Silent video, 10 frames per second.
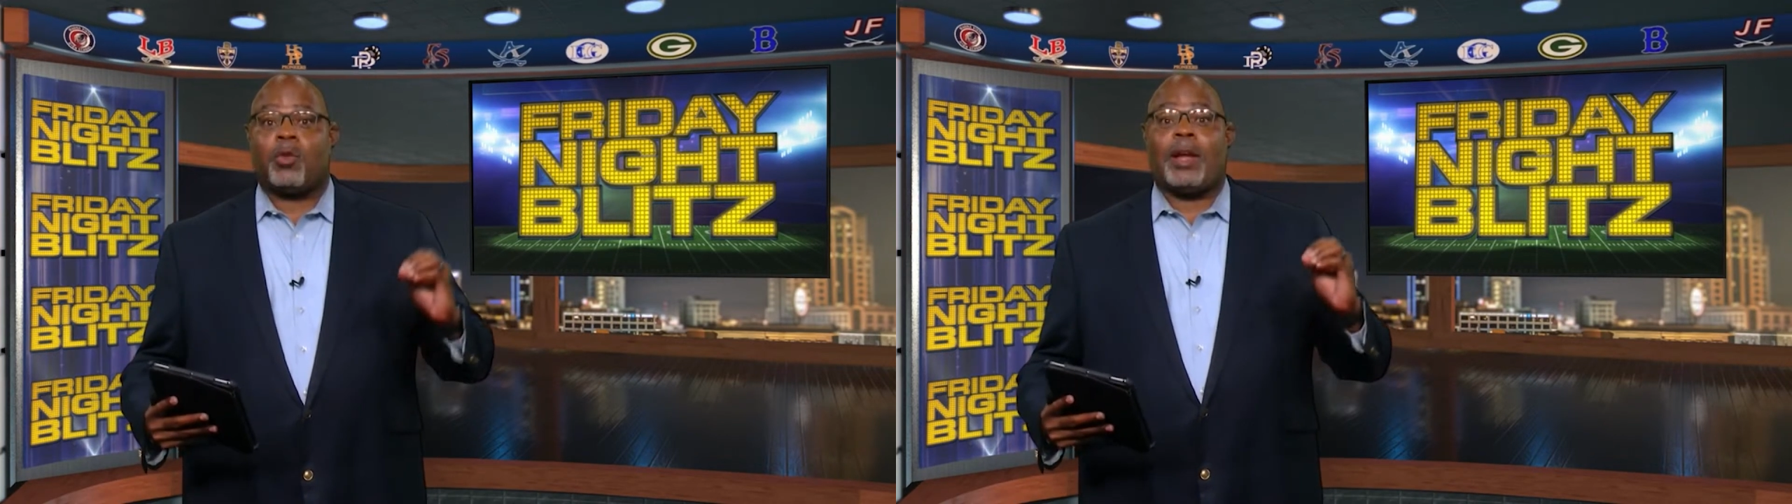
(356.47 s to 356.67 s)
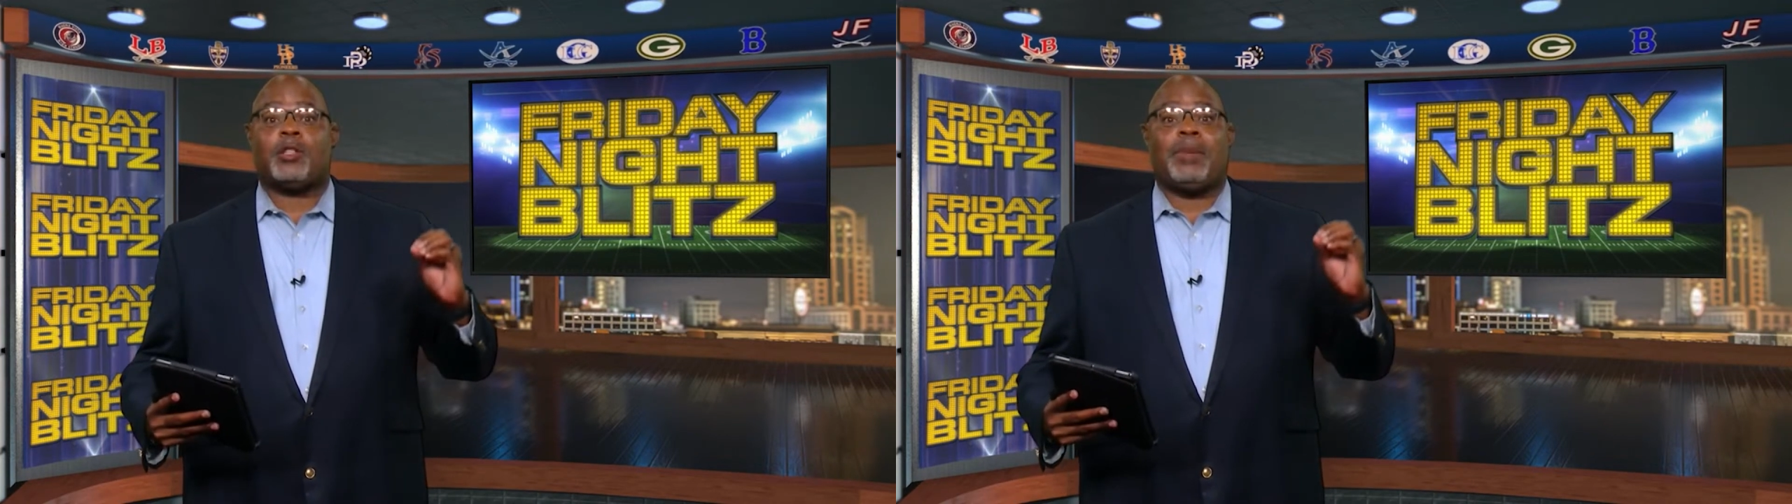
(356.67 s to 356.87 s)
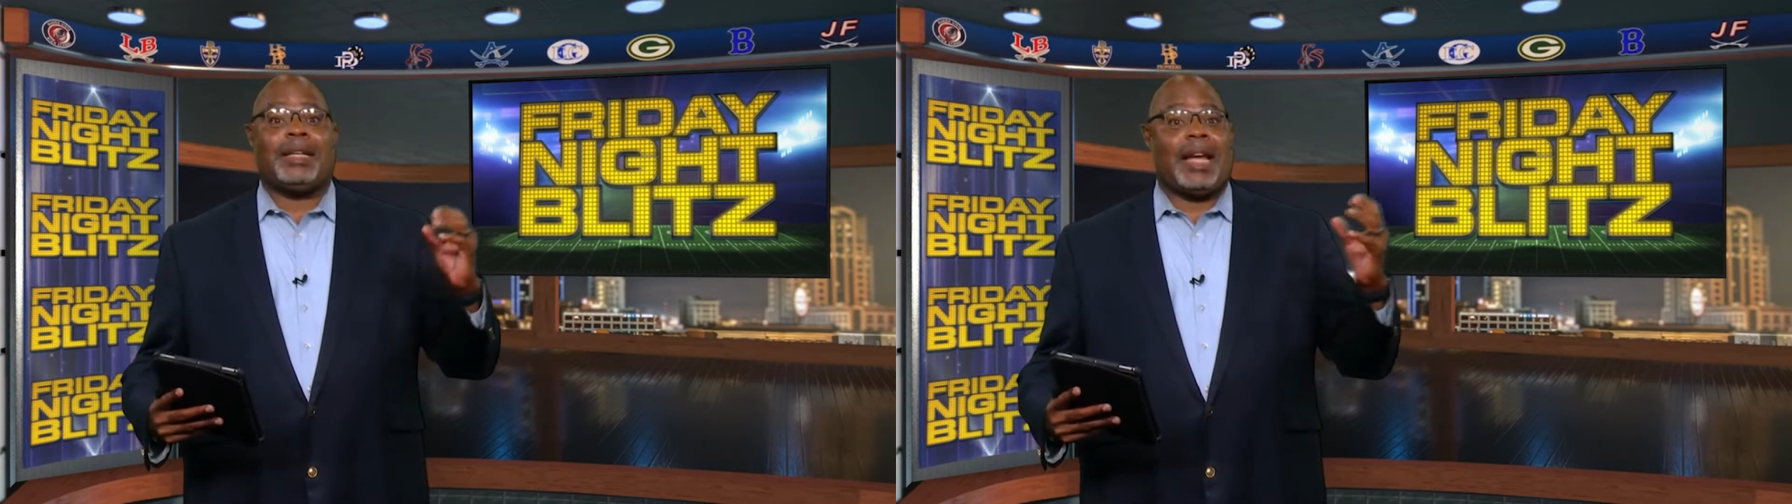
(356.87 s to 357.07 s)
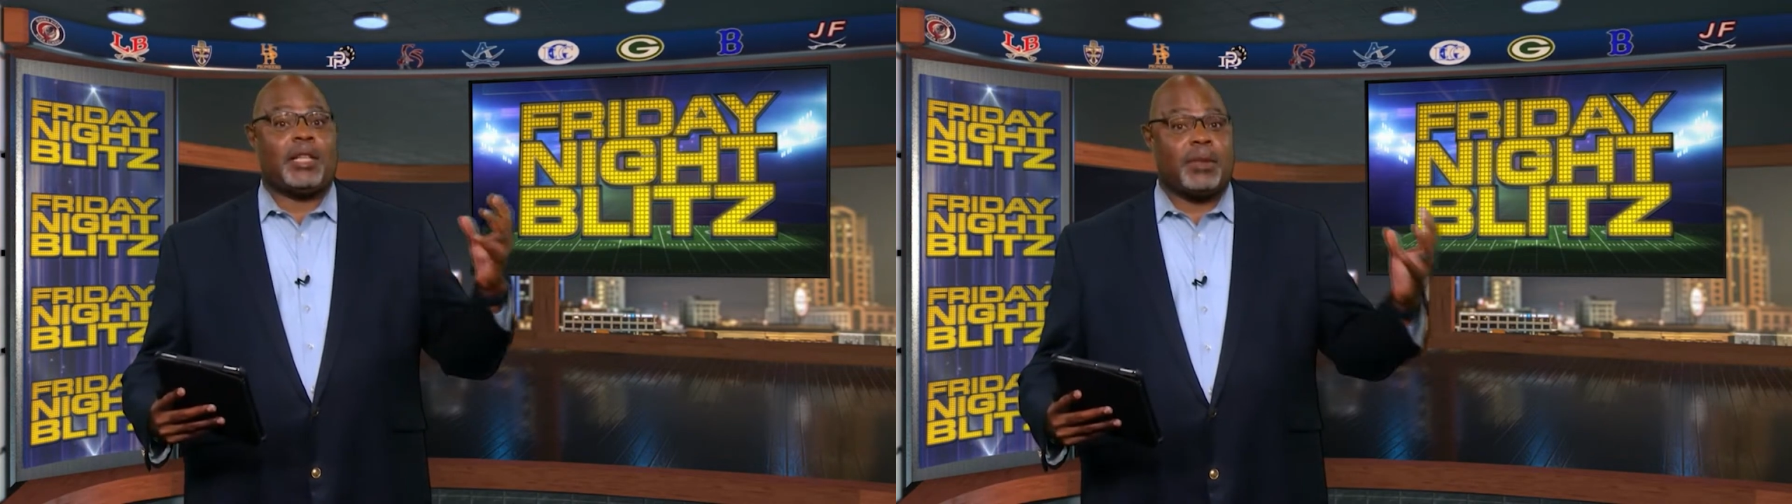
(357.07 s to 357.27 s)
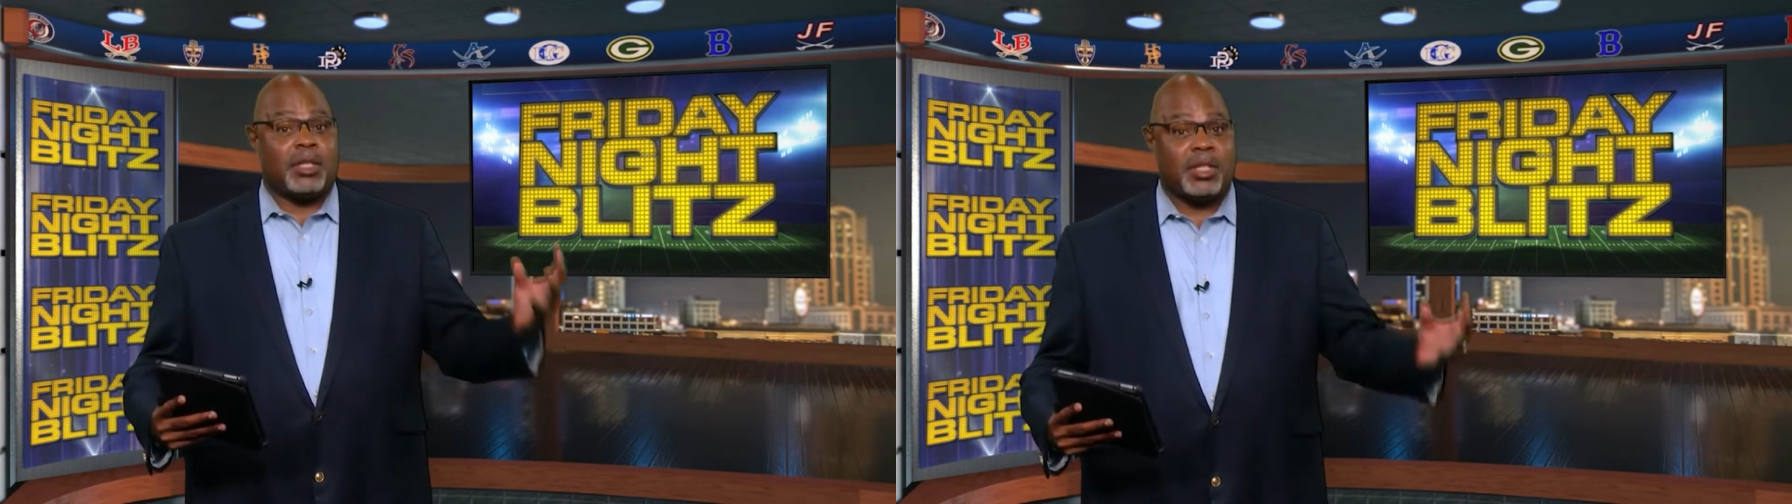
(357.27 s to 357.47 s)
Raiders beat
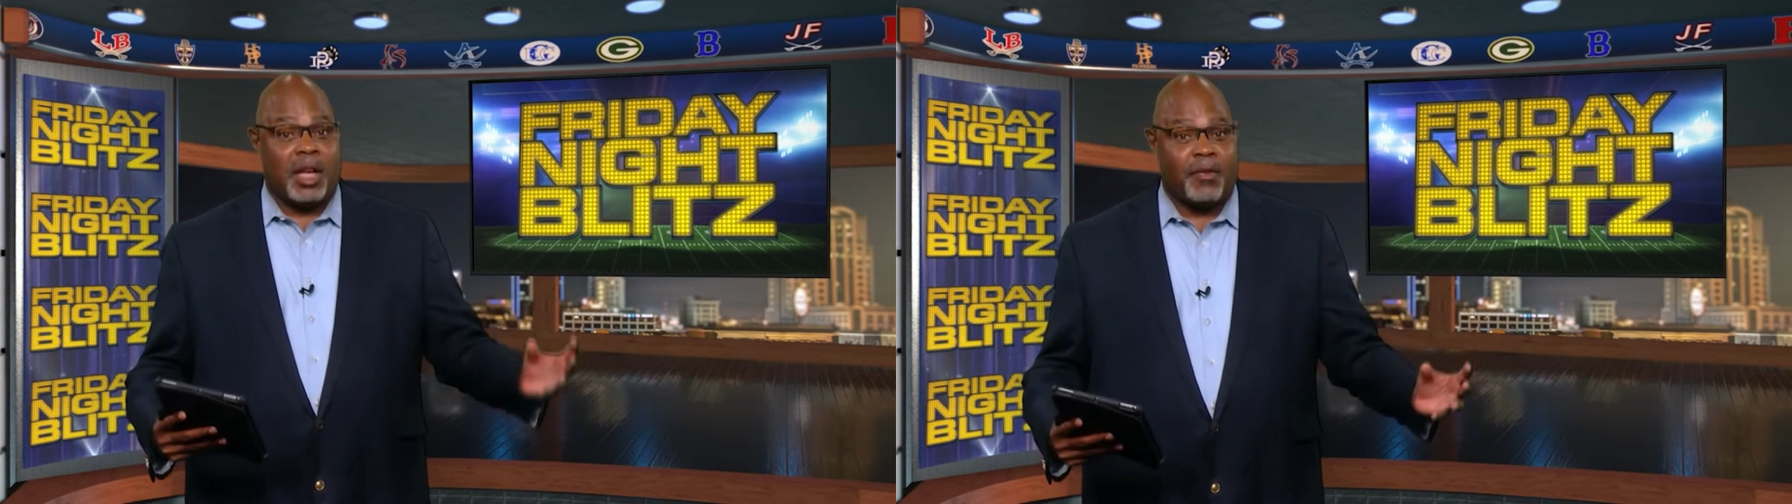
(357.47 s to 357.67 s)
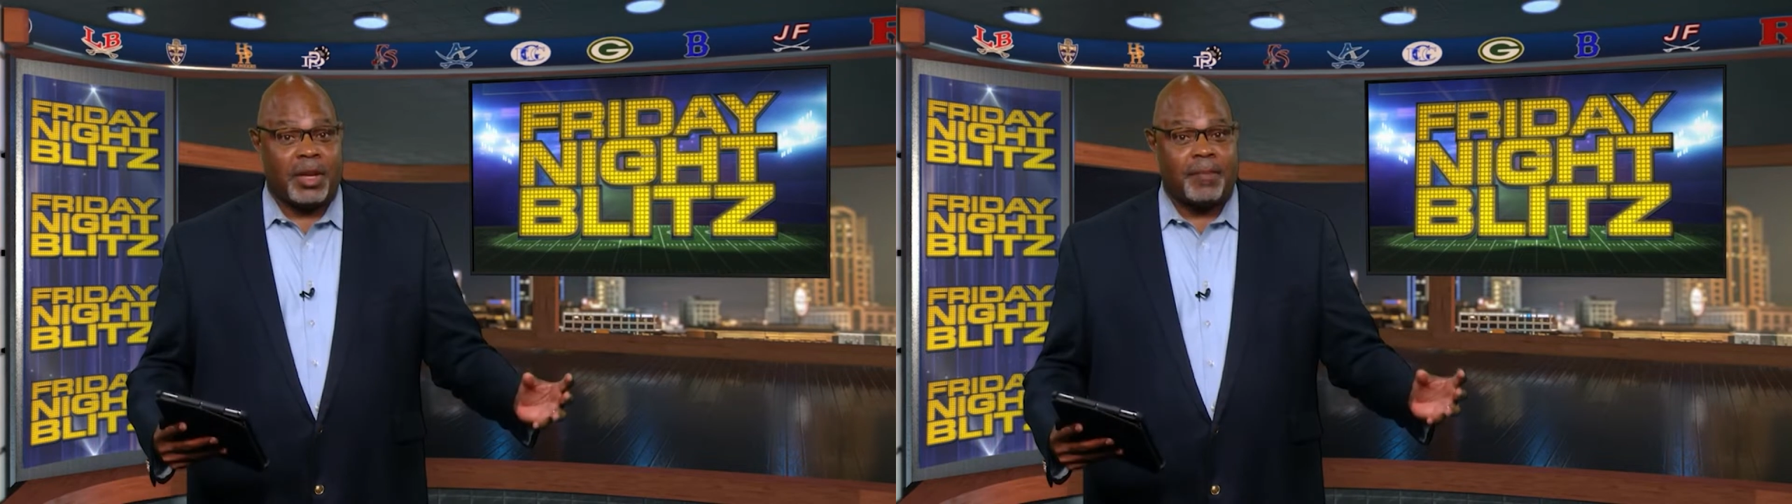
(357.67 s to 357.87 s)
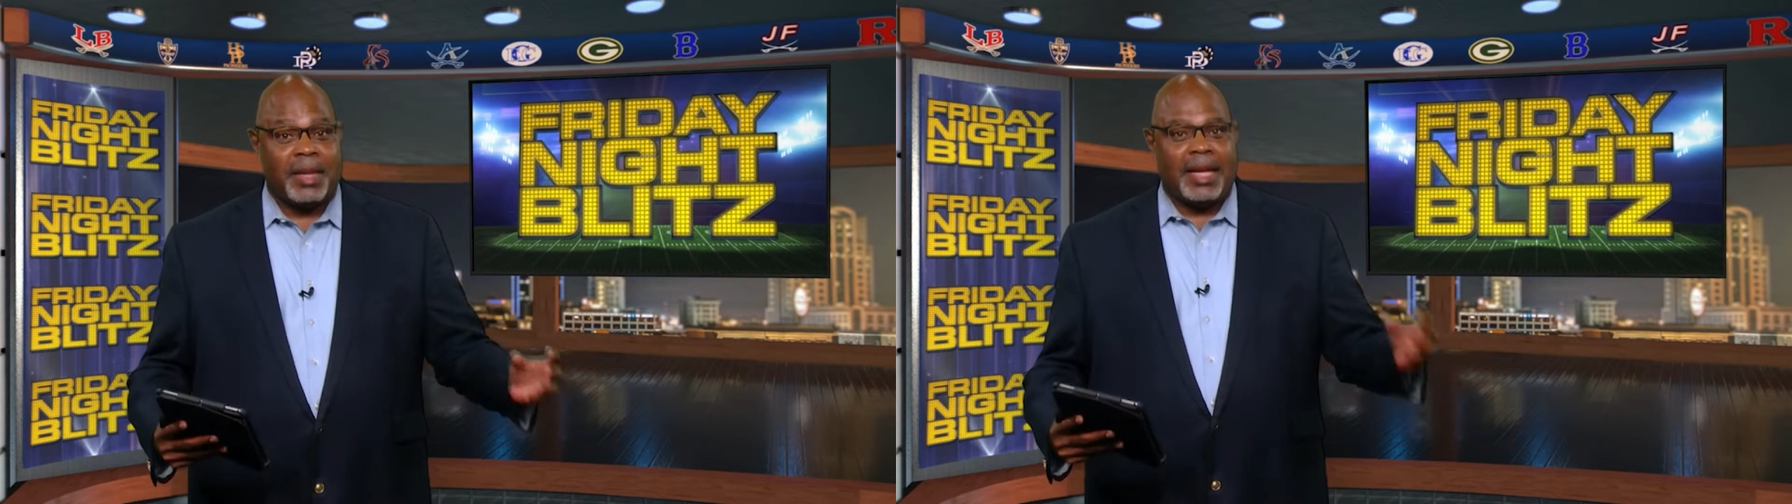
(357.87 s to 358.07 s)
Nansemond Suffolk